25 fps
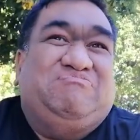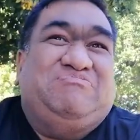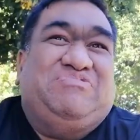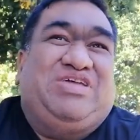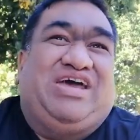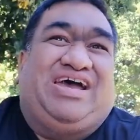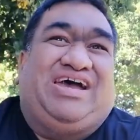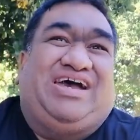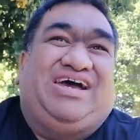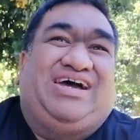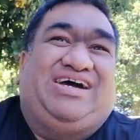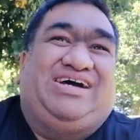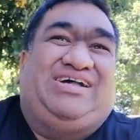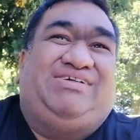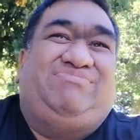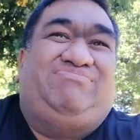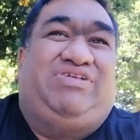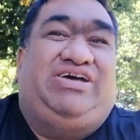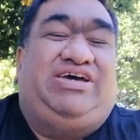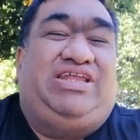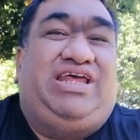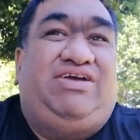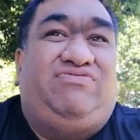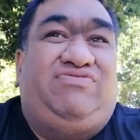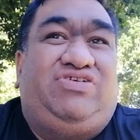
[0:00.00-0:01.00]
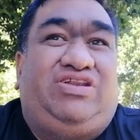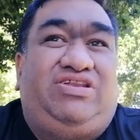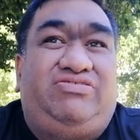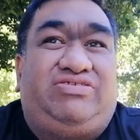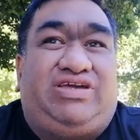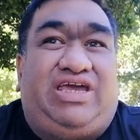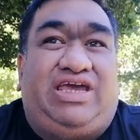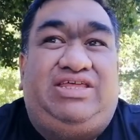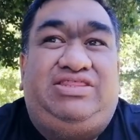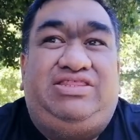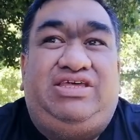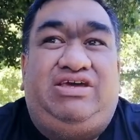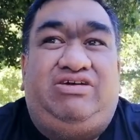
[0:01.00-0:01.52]
I'd have a look
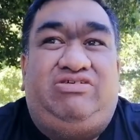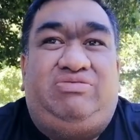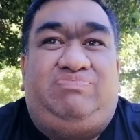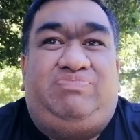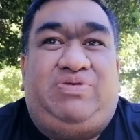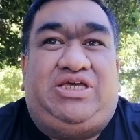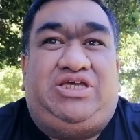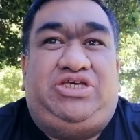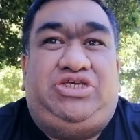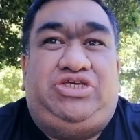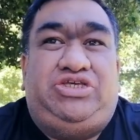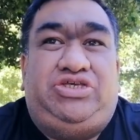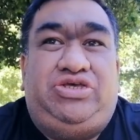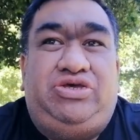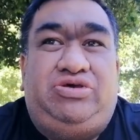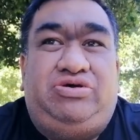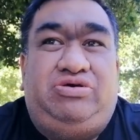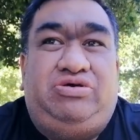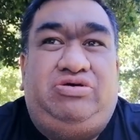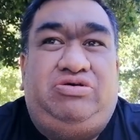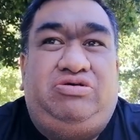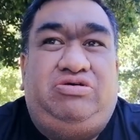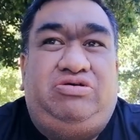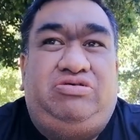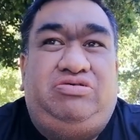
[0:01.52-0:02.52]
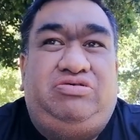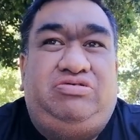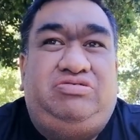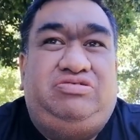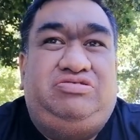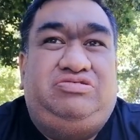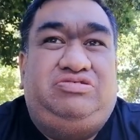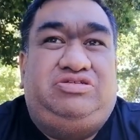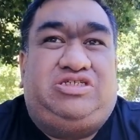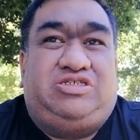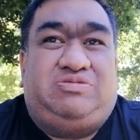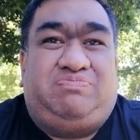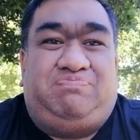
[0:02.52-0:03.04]
and there would be
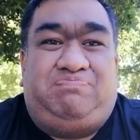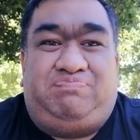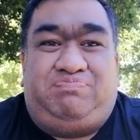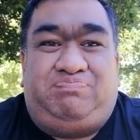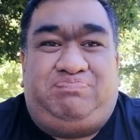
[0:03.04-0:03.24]
huge,